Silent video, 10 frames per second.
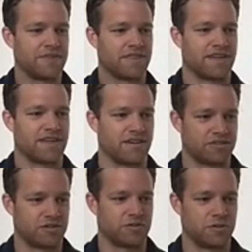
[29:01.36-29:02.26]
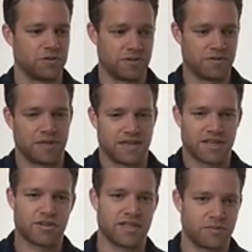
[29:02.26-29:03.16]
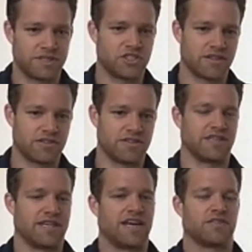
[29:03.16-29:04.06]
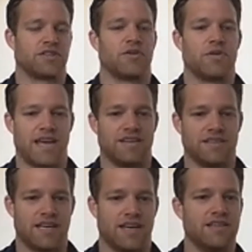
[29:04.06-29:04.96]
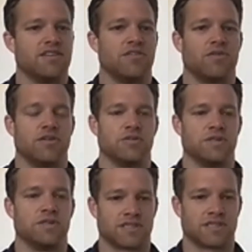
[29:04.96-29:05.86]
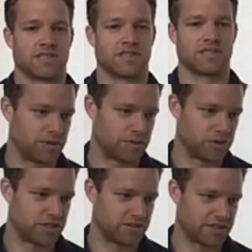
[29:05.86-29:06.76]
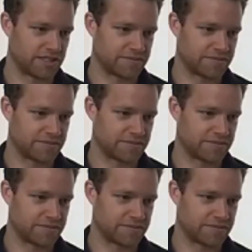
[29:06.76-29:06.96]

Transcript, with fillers: that have to be integrated with each other, and they have to go hand in hand in order to be successful with machine learning.